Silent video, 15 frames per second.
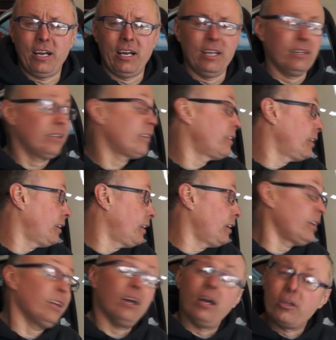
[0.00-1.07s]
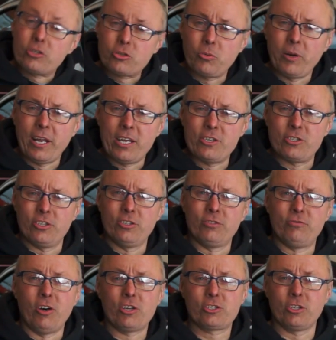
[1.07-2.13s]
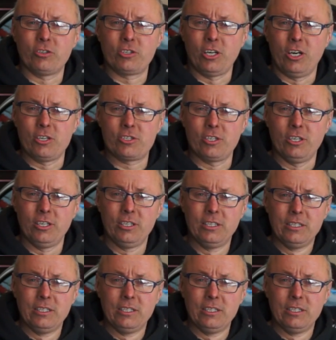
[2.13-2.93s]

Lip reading: and the twin engine Vauxhall Corsa.